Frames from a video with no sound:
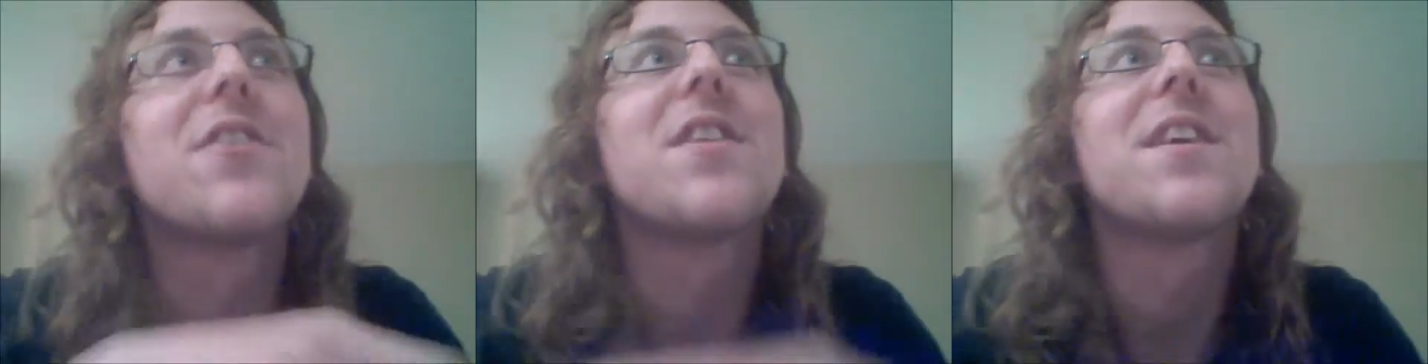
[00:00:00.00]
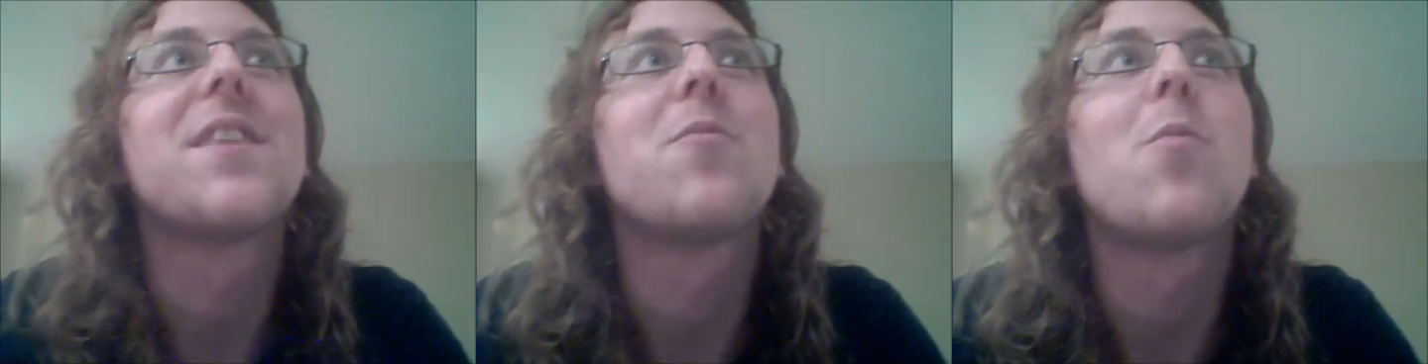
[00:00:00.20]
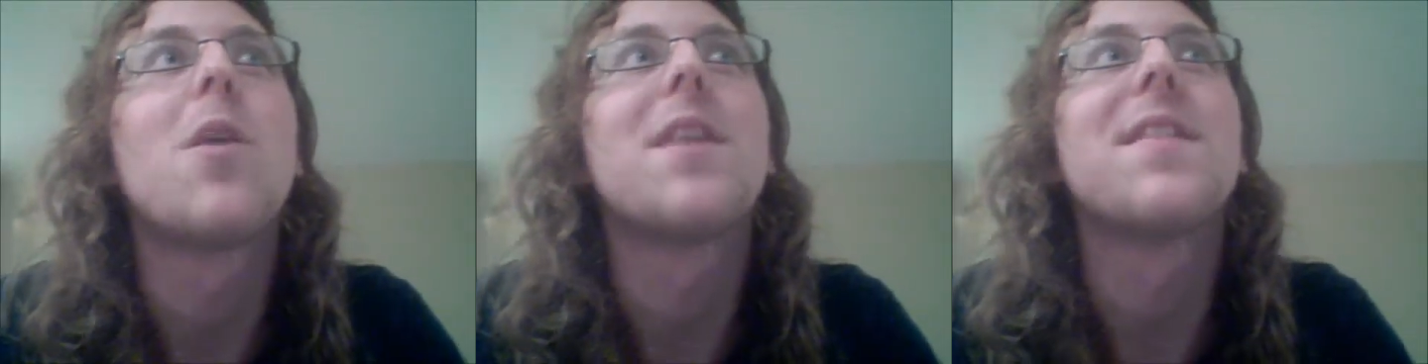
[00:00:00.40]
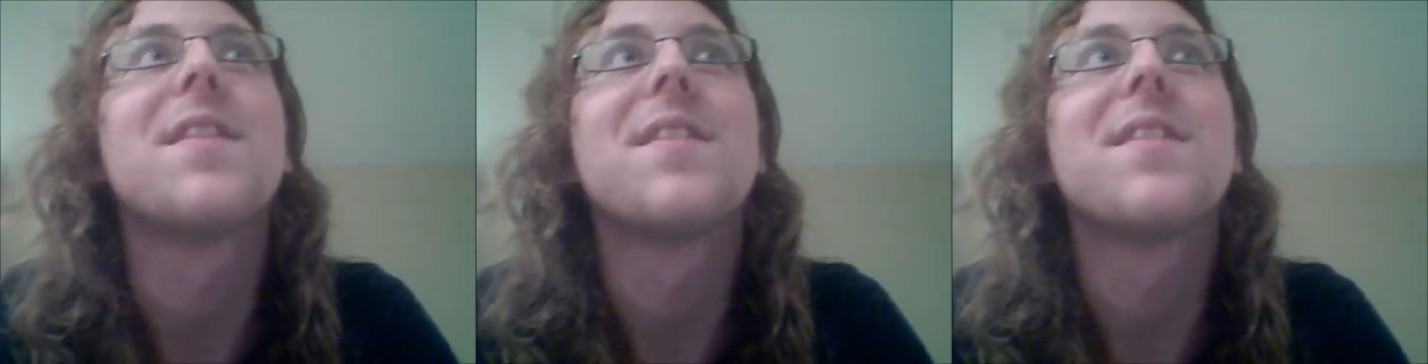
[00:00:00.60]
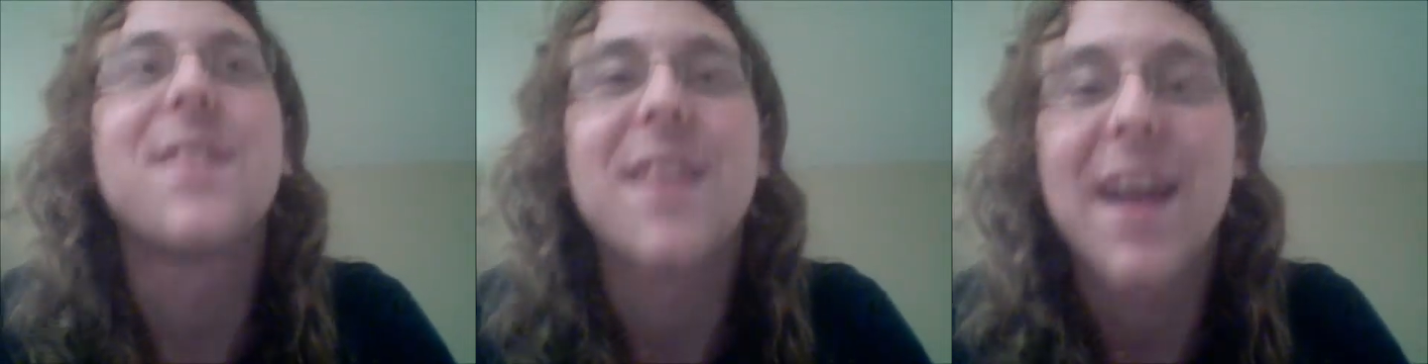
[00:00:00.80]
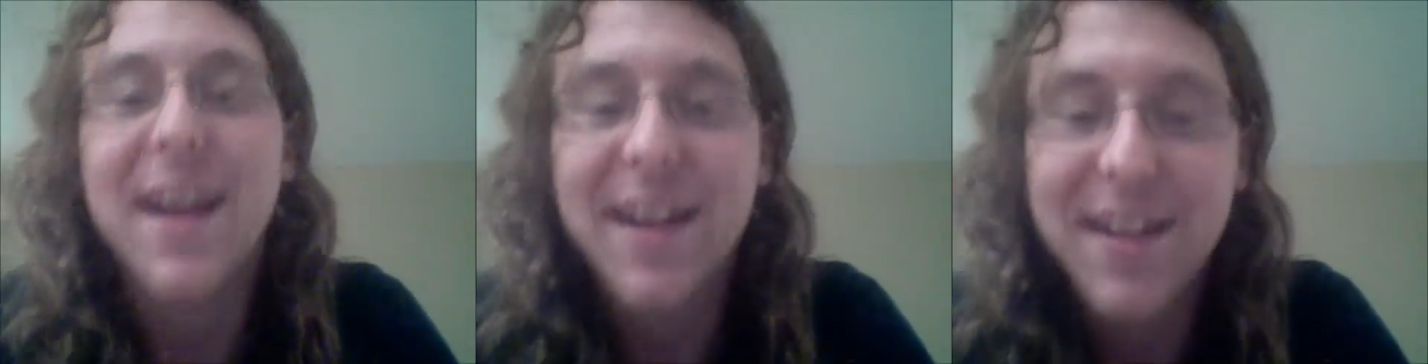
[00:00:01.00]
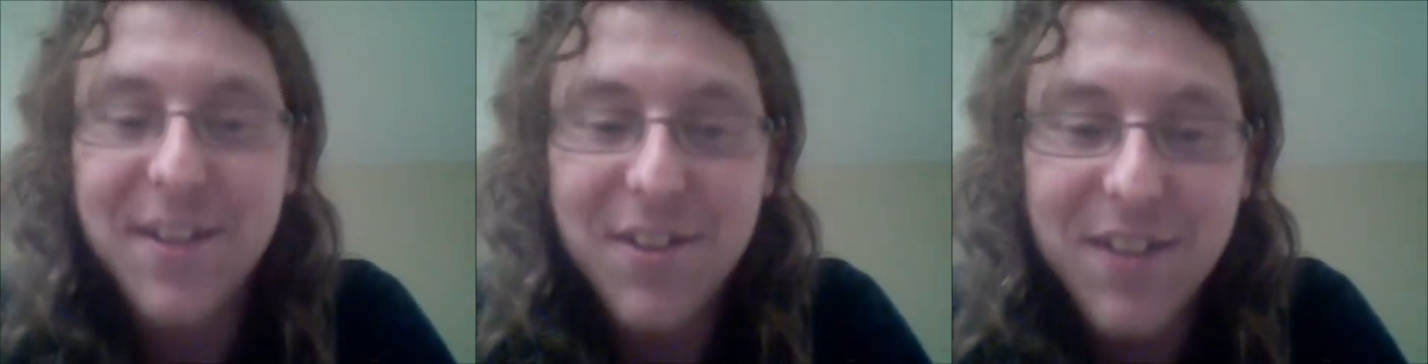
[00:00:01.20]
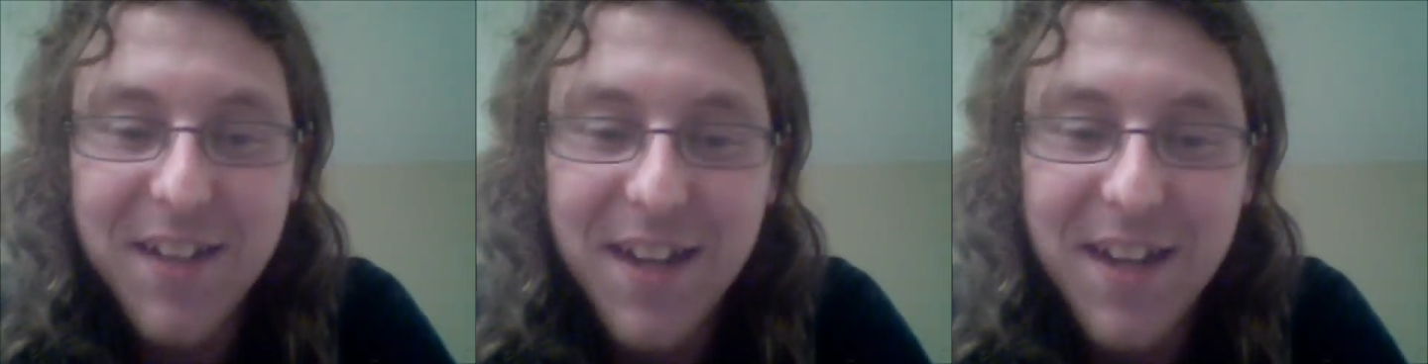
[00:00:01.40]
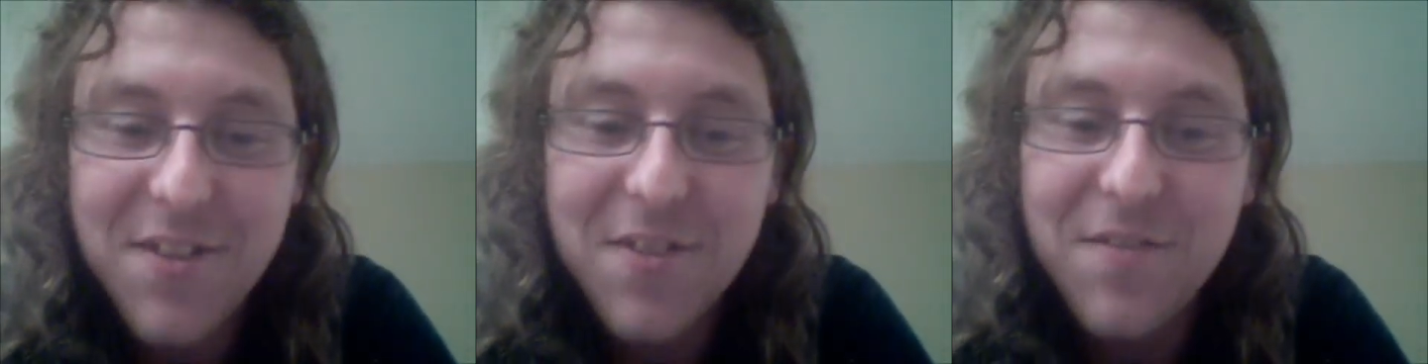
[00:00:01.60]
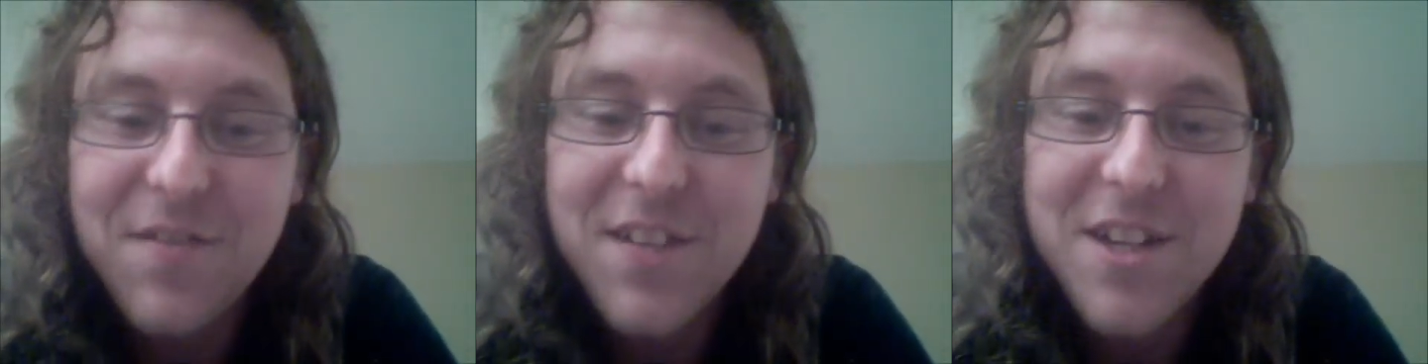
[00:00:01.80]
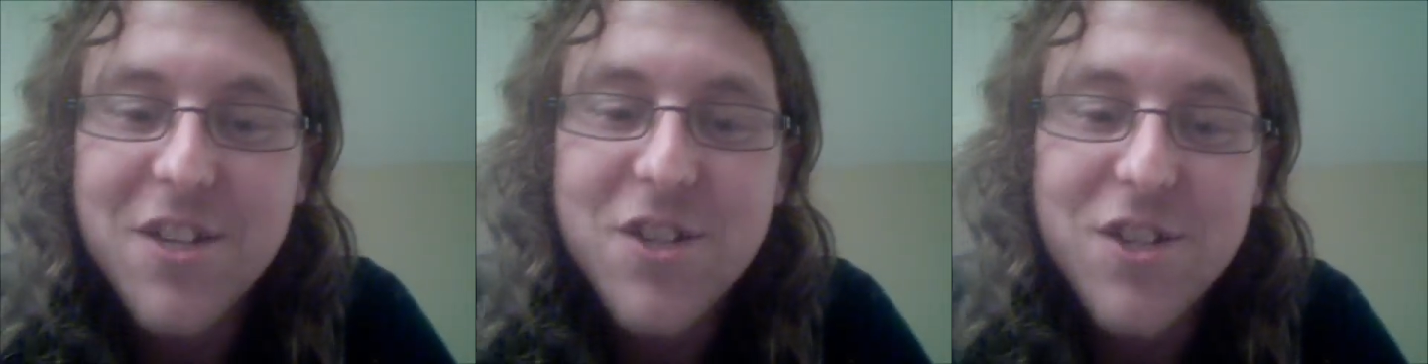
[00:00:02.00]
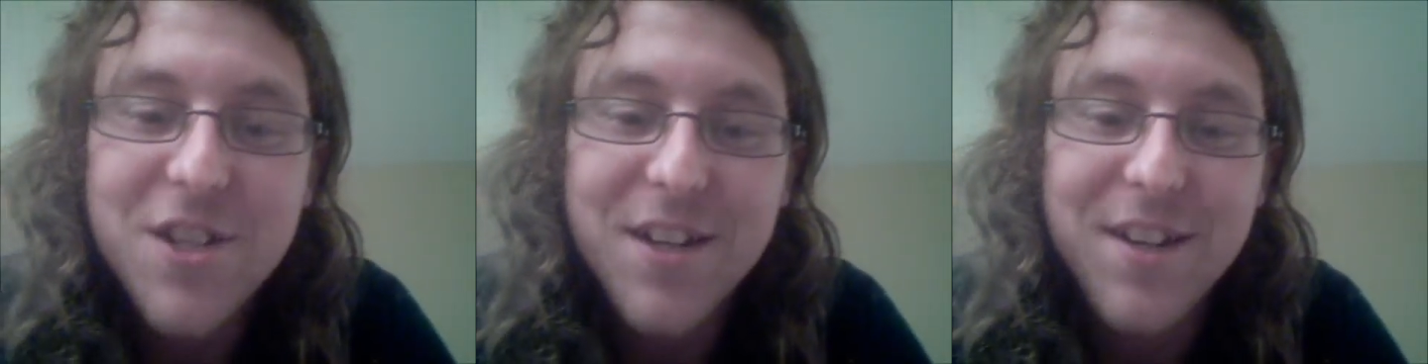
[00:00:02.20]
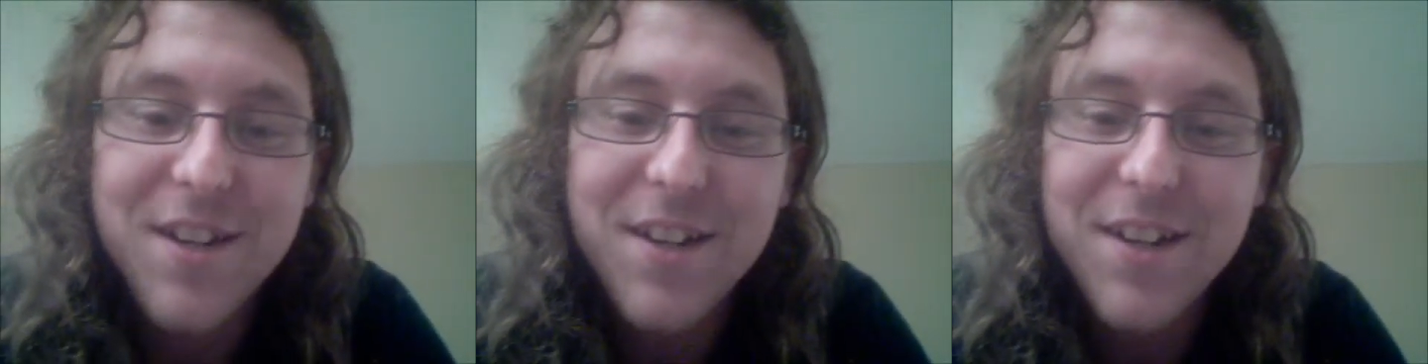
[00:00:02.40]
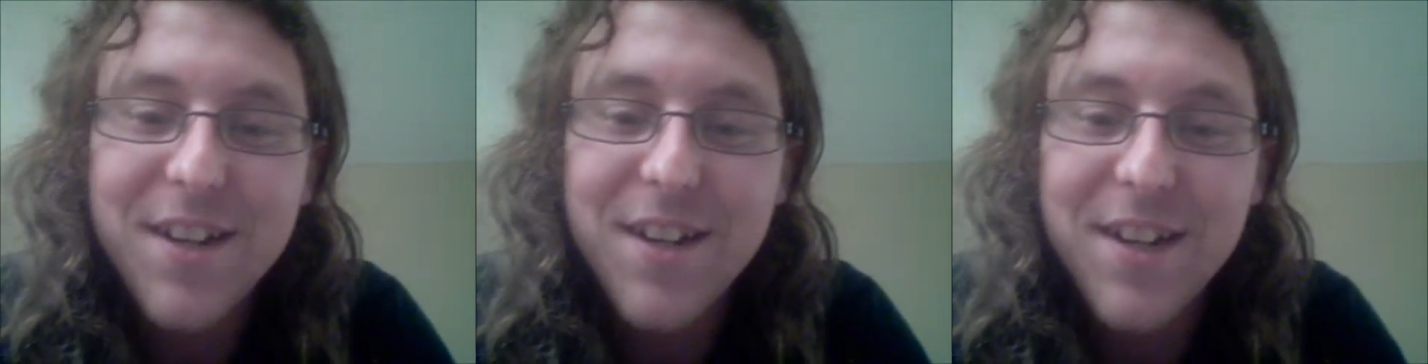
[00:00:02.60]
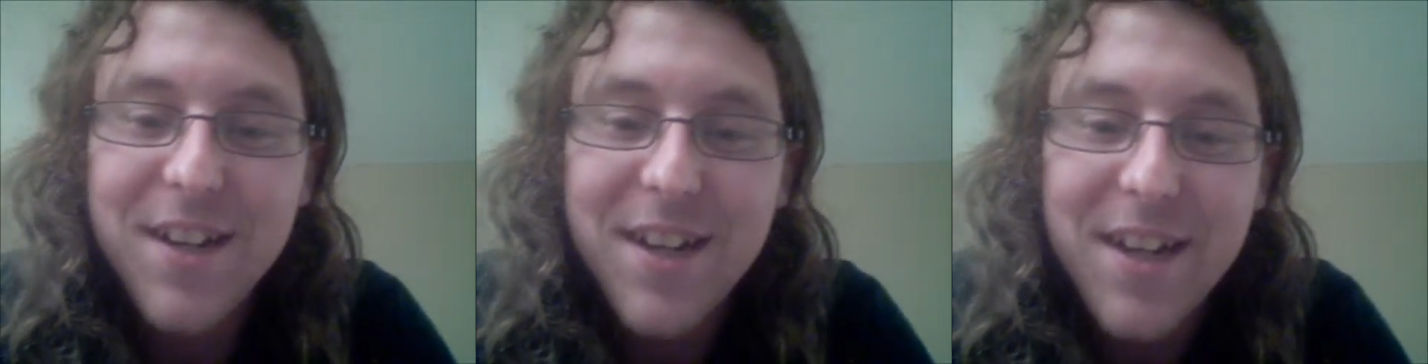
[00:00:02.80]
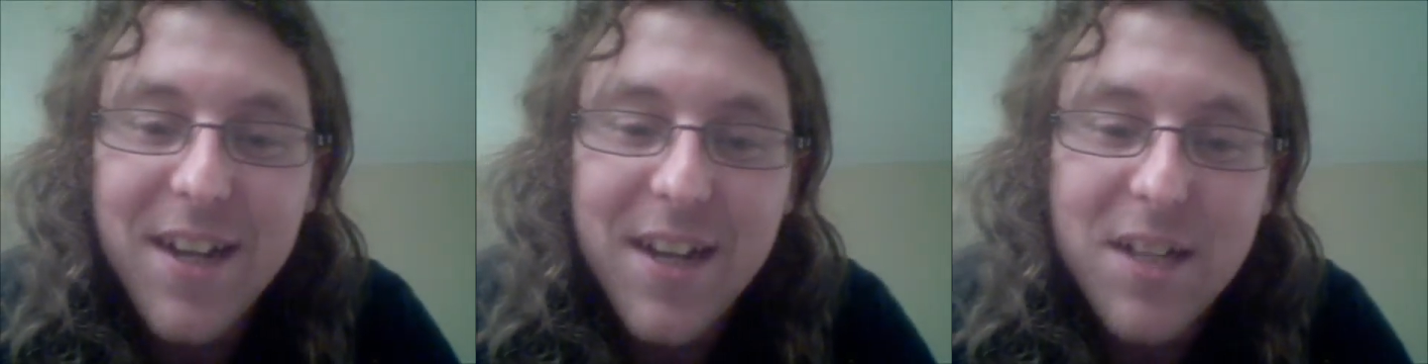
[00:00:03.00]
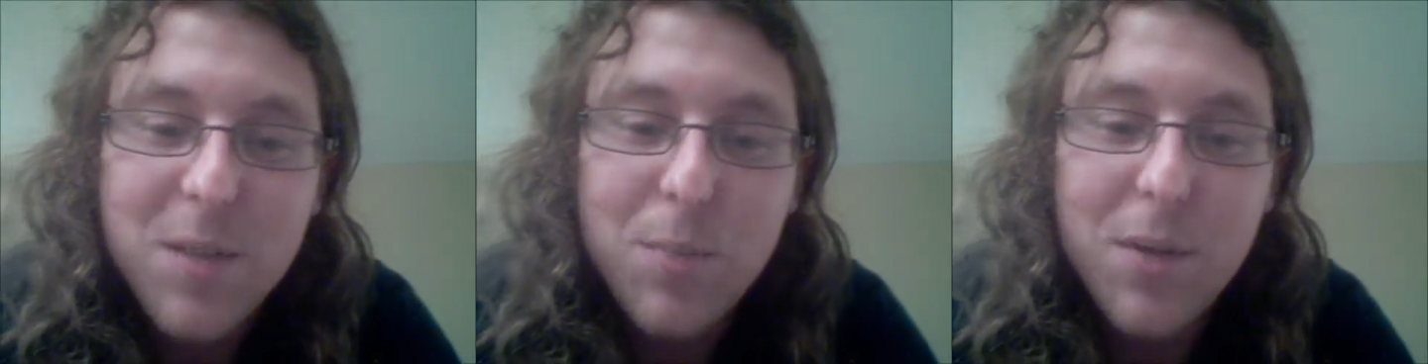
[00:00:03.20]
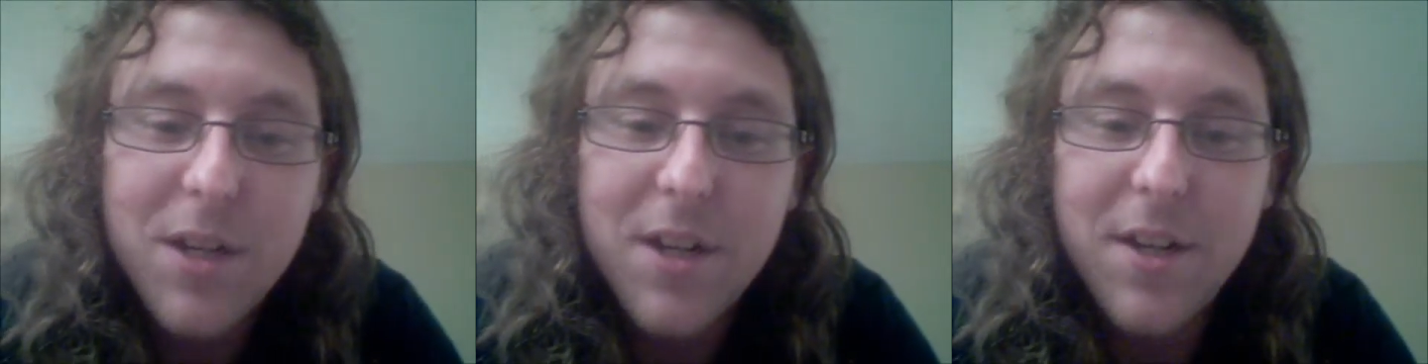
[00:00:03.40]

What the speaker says: one that killed the other fish, and it's pretty good.